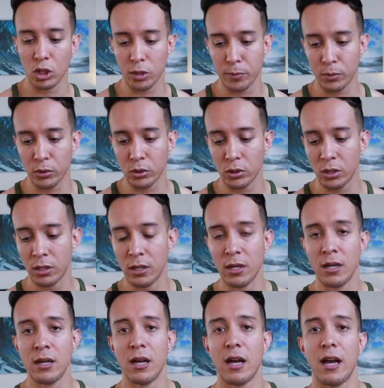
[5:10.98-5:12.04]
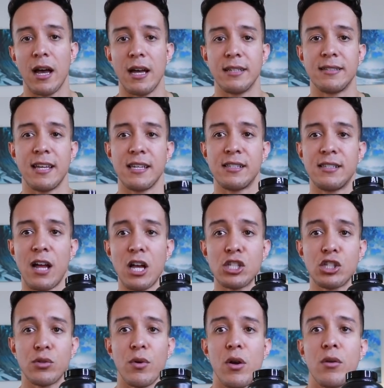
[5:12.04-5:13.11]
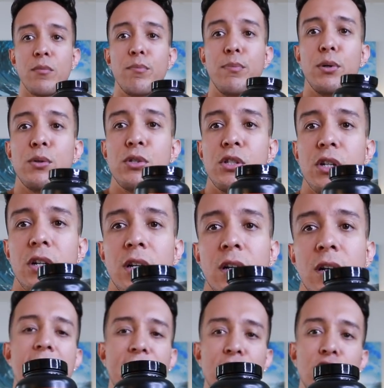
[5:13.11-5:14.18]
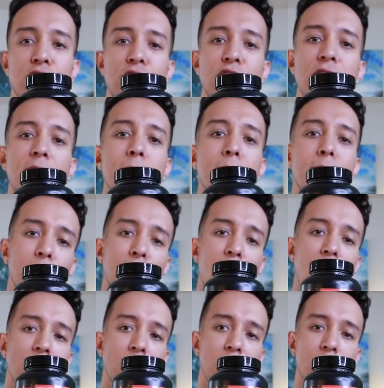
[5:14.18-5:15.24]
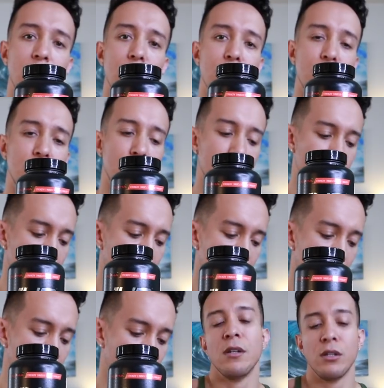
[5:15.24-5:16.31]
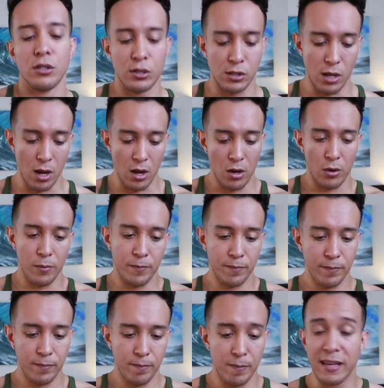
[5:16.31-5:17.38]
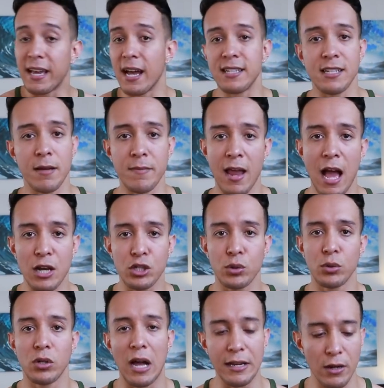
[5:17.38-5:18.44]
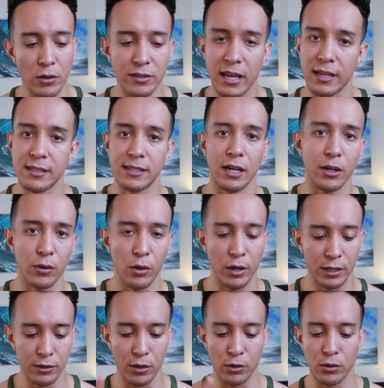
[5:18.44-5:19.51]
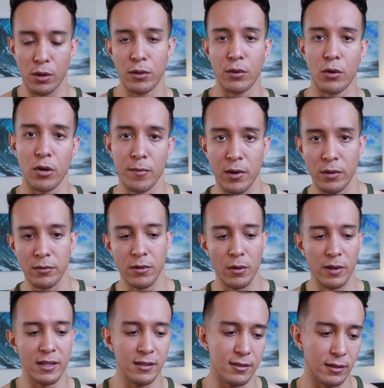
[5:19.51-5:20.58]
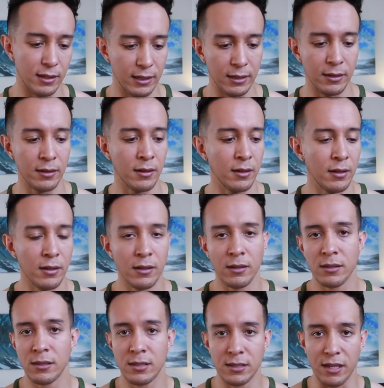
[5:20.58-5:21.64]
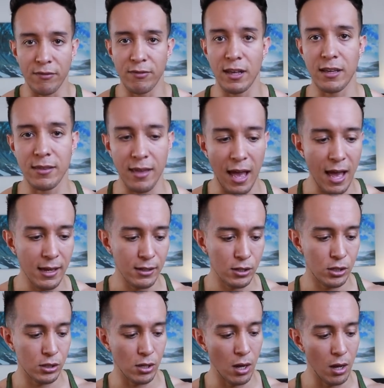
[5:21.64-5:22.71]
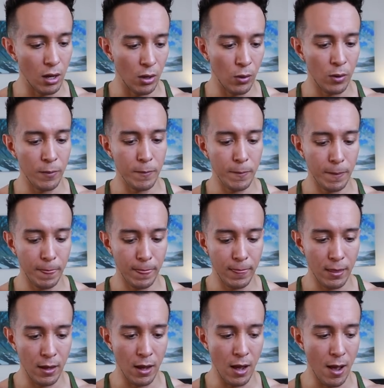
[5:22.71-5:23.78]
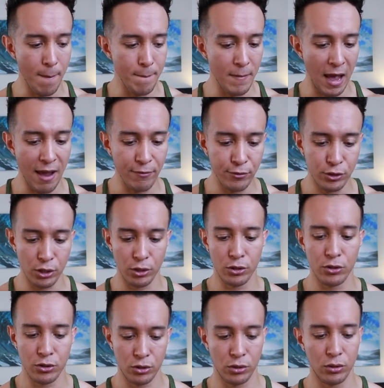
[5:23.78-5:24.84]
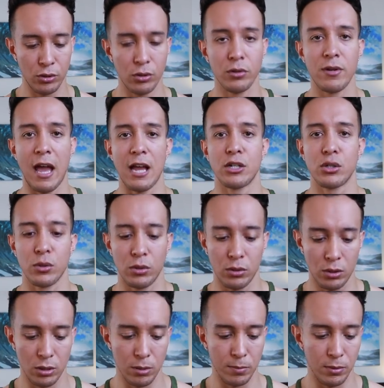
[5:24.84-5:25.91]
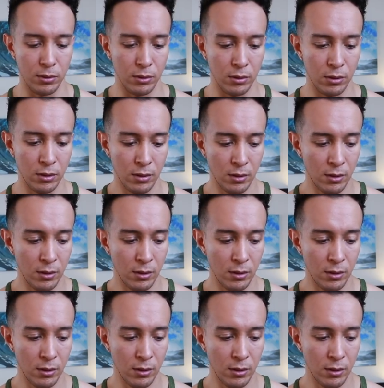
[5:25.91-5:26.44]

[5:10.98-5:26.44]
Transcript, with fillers: herbal uh, testosterone booster, estrogen blocker reducer. So because I'm natural, I don't take steroids, no growth hormone, no insulin, stuff like that. So um, I've turned to natural herbal